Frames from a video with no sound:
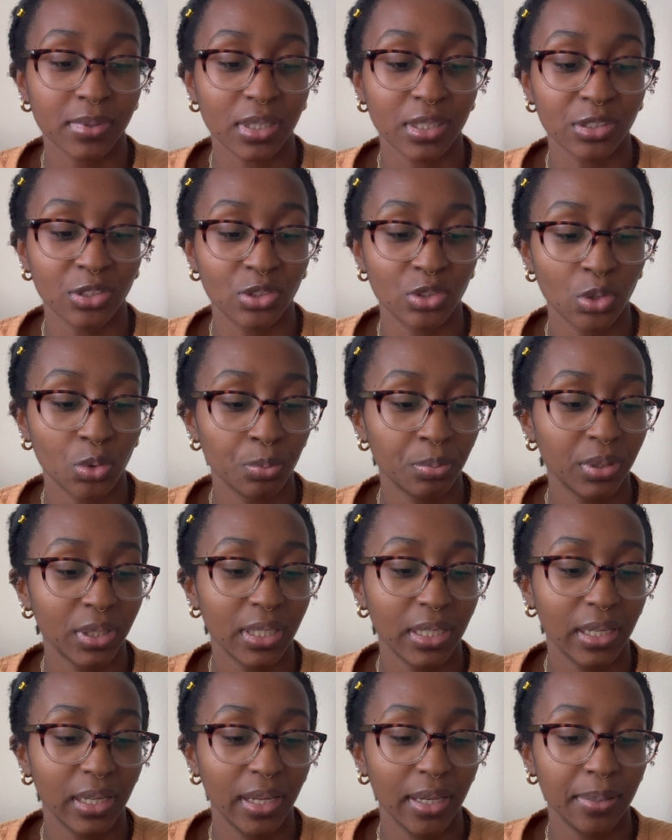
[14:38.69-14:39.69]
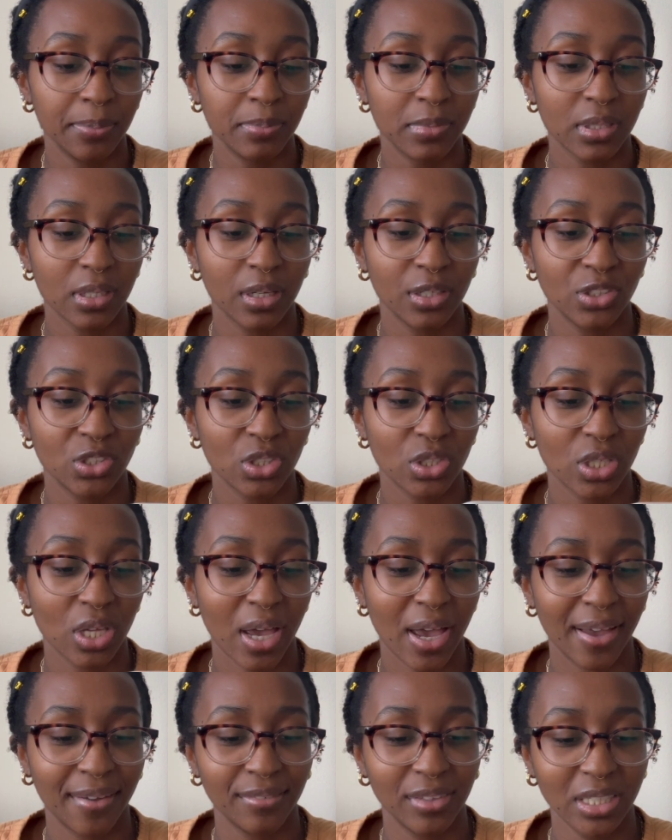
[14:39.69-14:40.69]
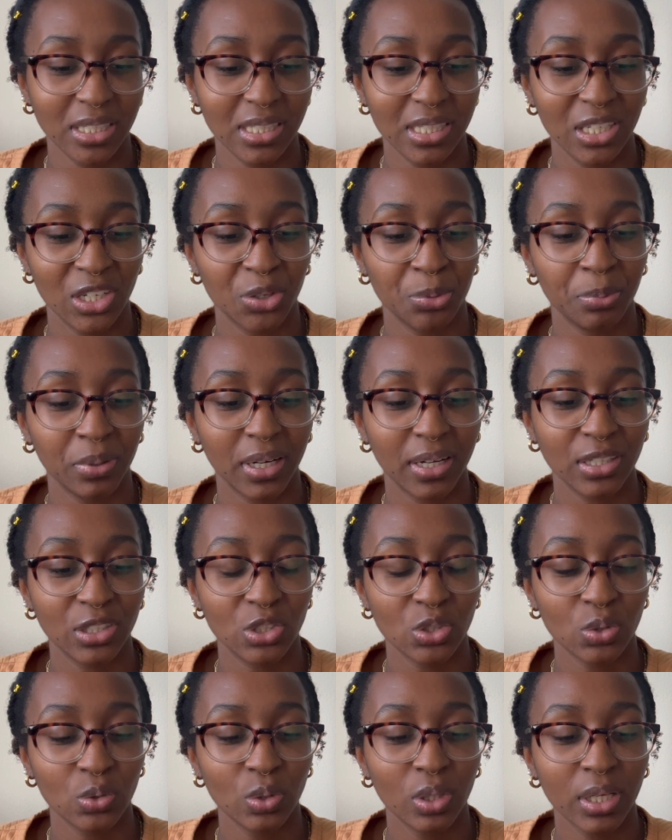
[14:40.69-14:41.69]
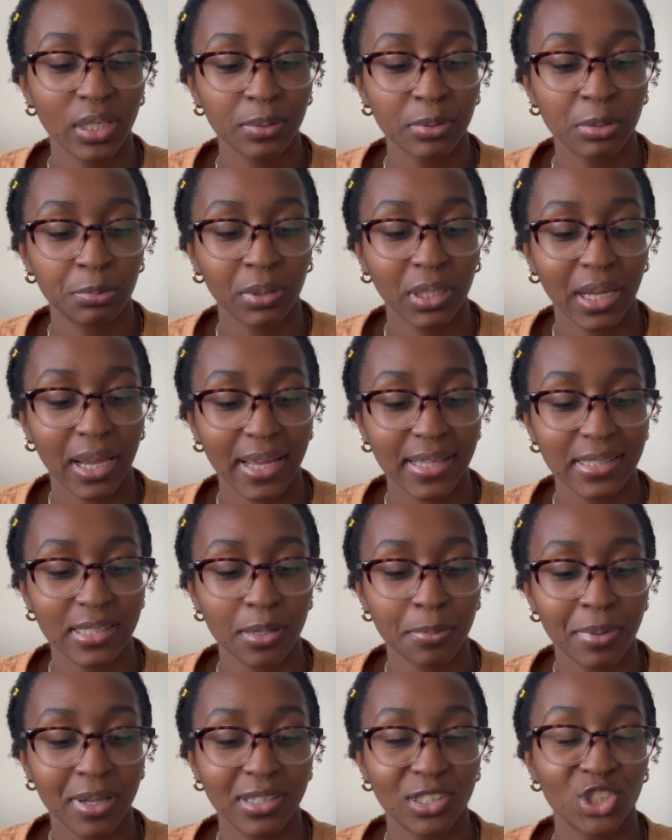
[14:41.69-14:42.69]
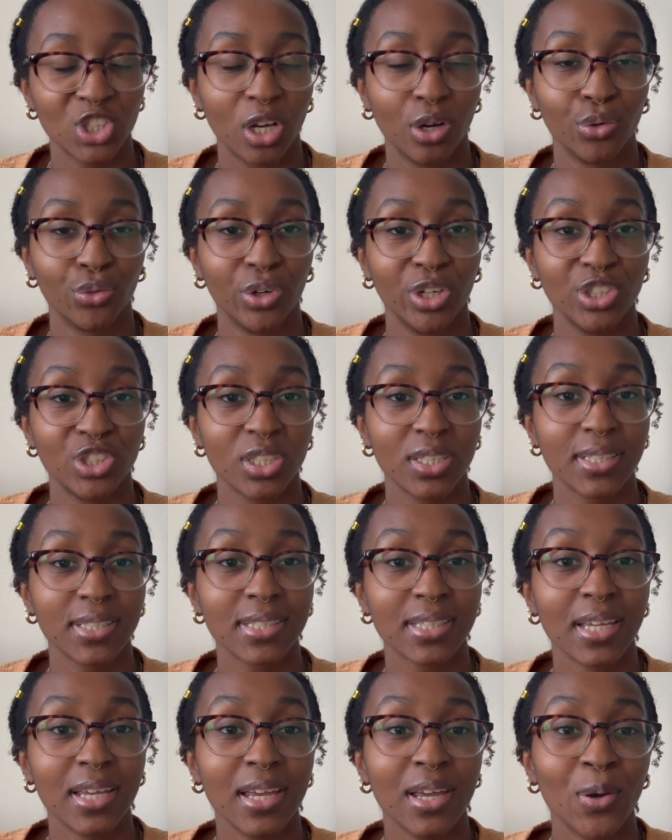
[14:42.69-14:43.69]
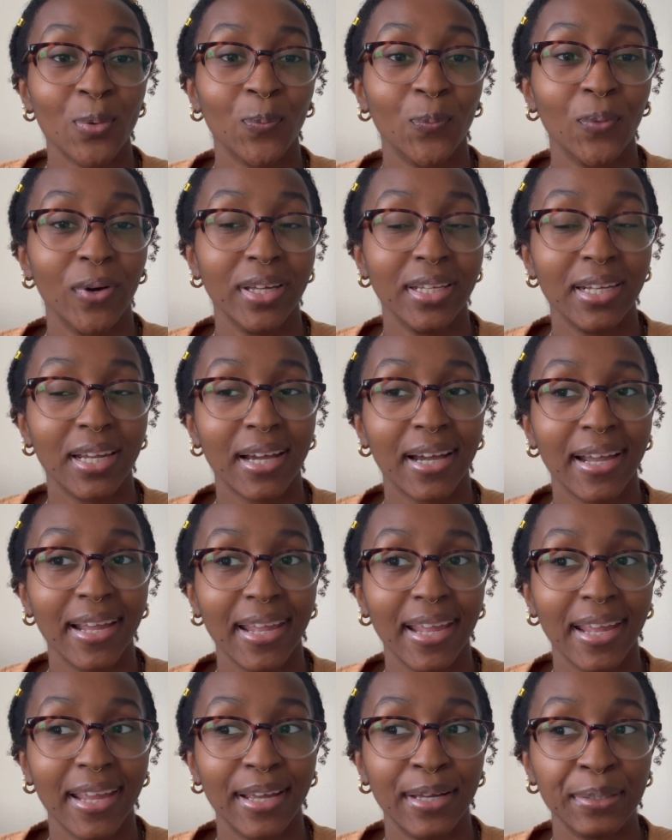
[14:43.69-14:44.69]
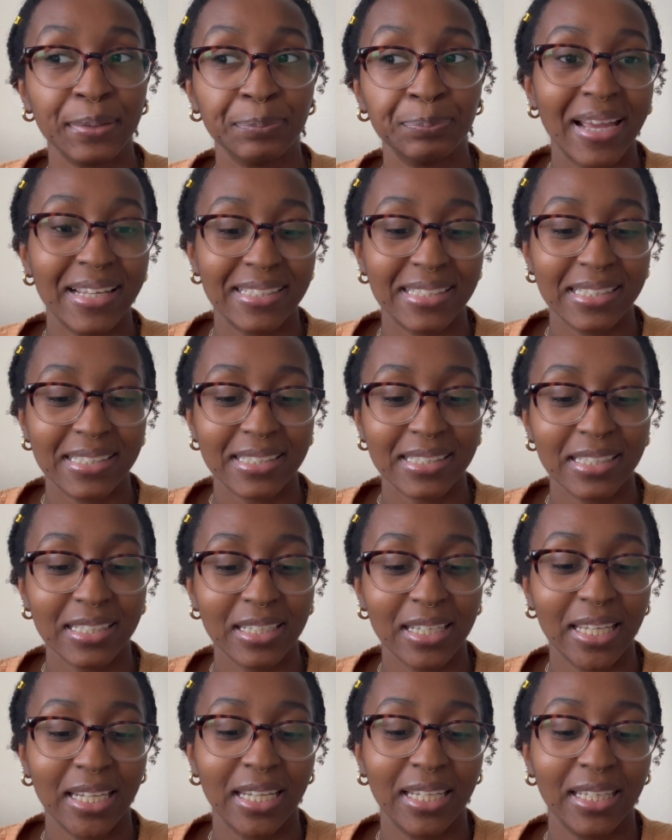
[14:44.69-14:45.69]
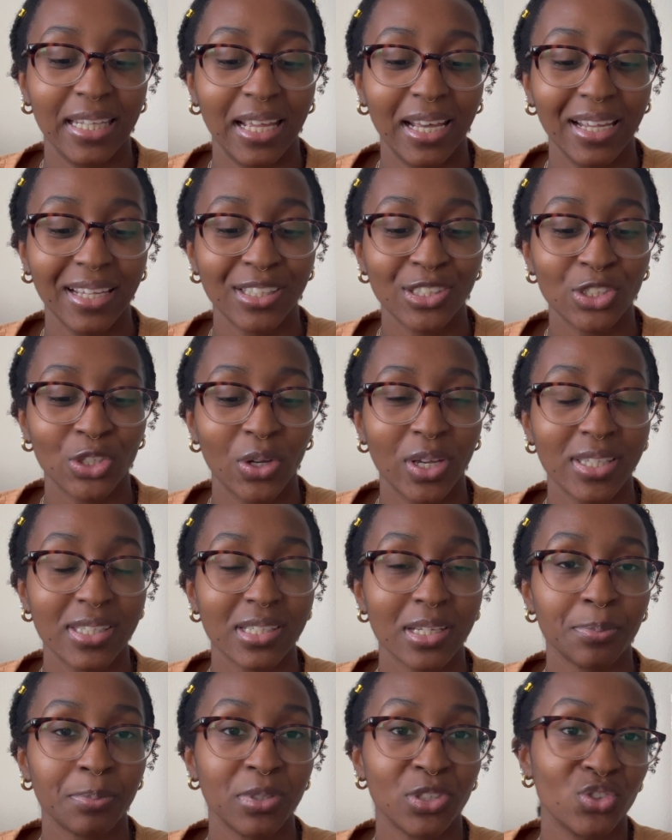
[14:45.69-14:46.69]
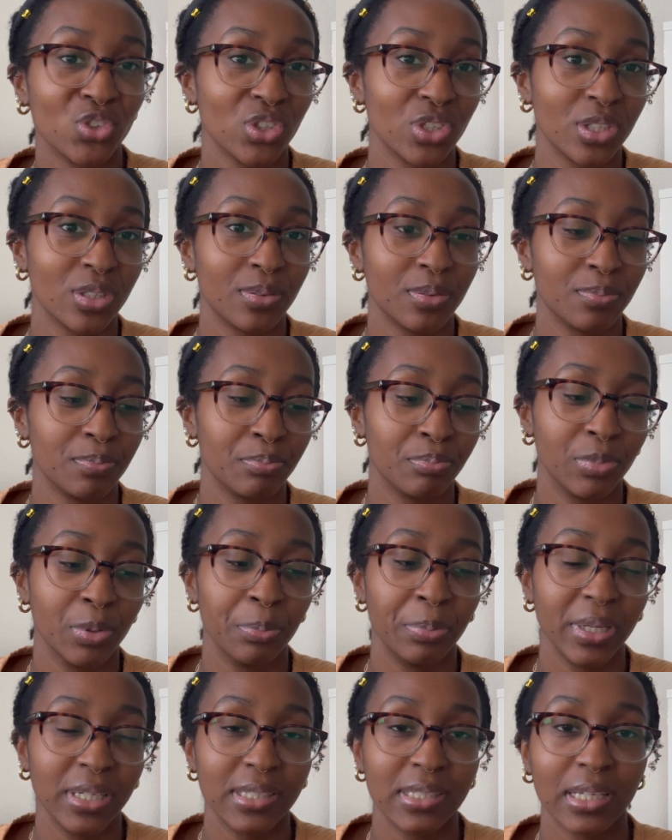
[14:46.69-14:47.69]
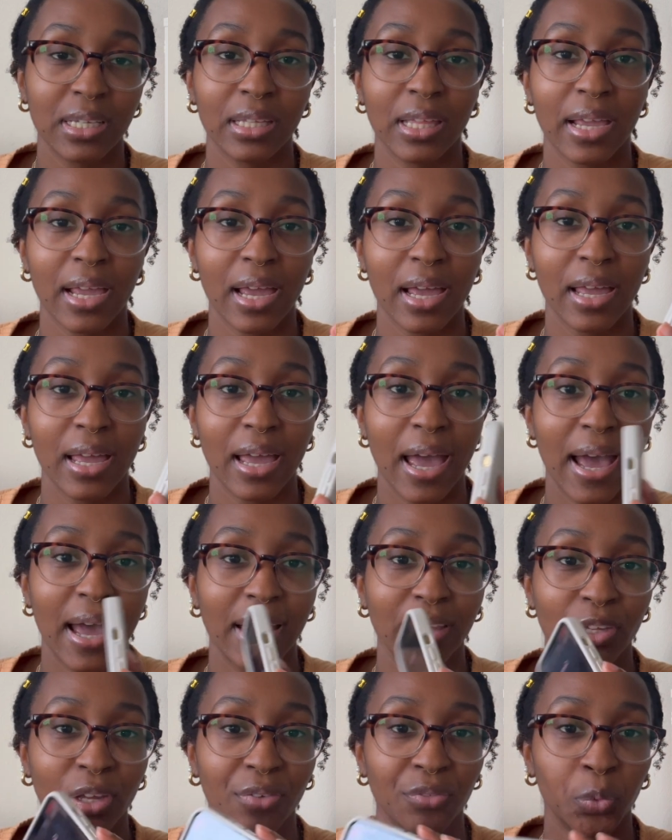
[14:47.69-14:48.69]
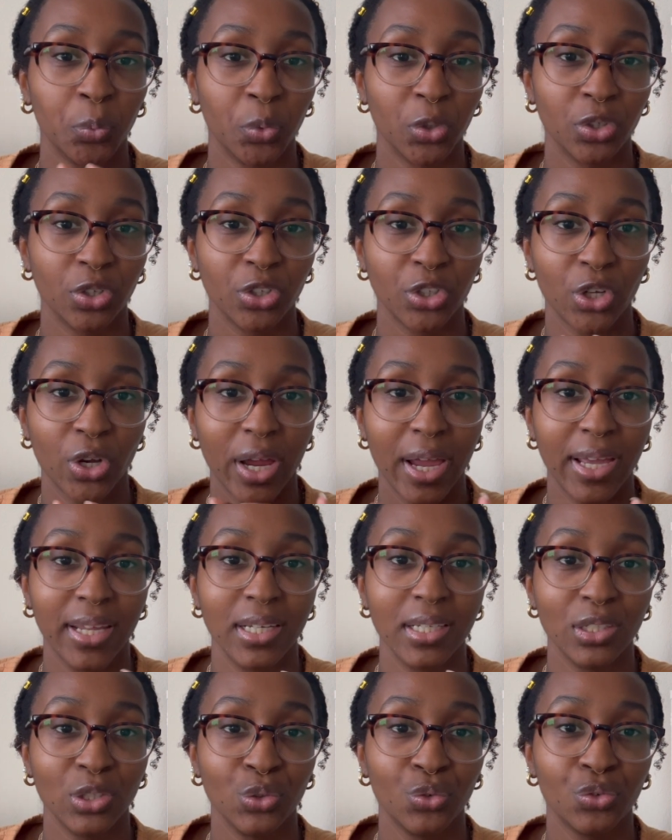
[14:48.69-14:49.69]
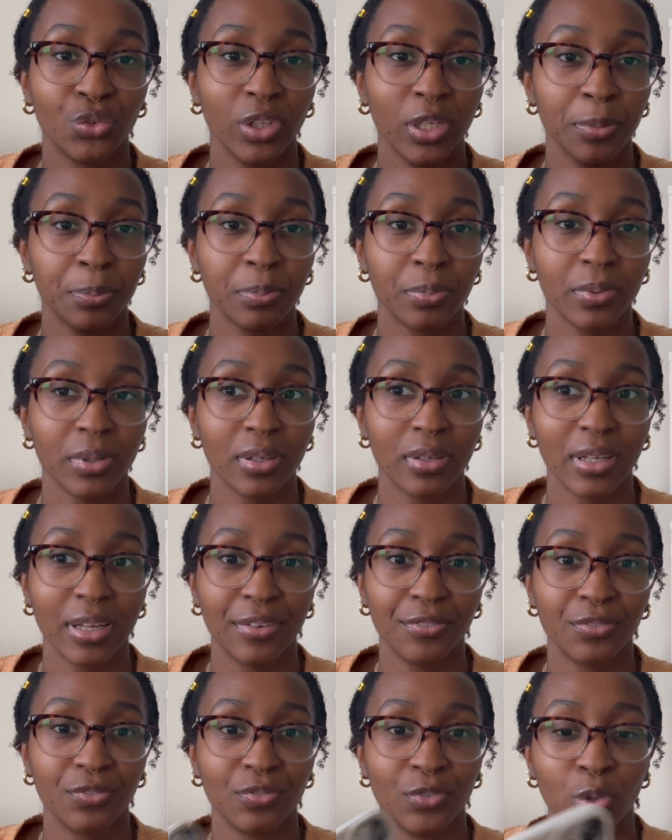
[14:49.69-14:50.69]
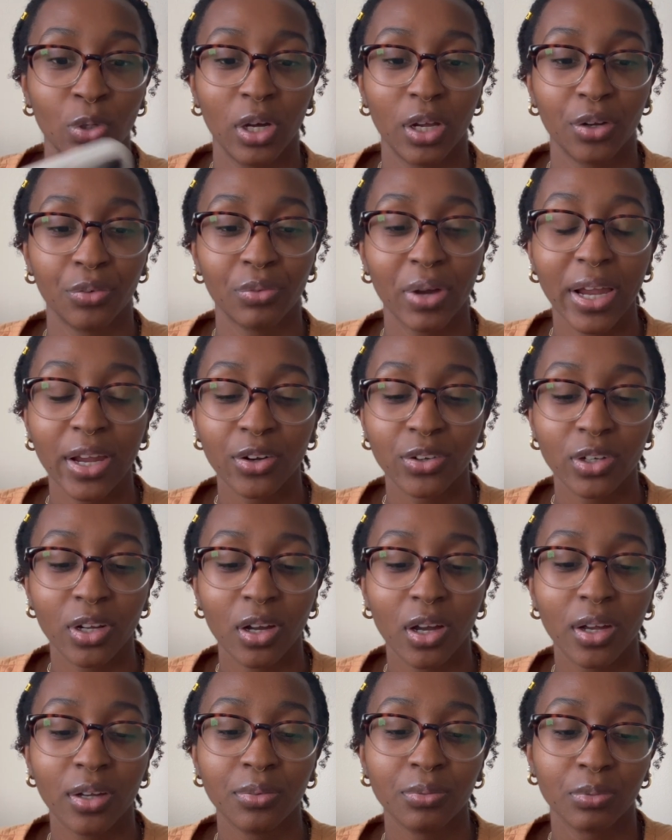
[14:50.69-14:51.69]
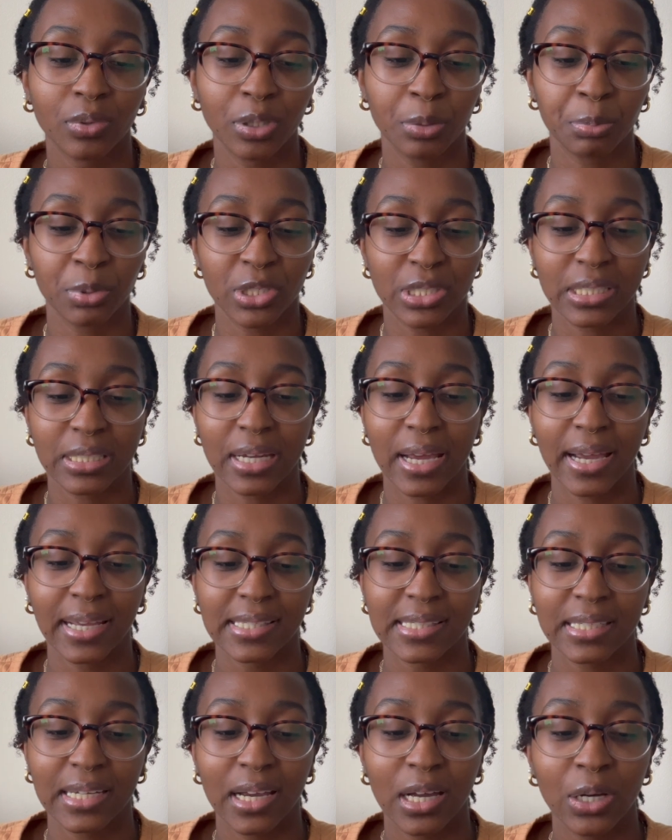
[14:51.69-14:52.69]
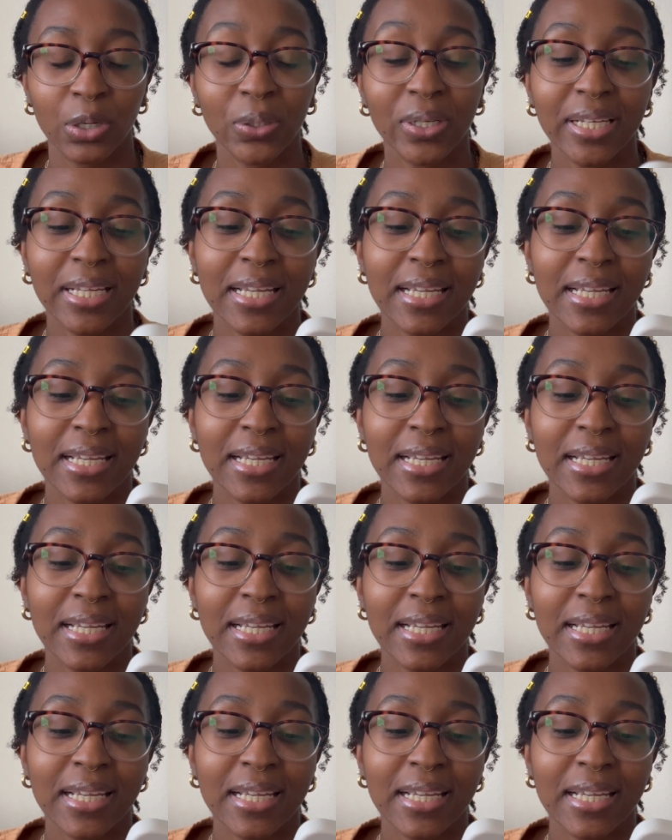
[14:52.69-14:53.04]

I don't play games, I just have these here, but I do like to play Heads Up and Shoutrageous when I am at Disney and in line. So Heads Up is just the basic, like, you have a word on your head and you flip if you got it right or not when the person acts it out.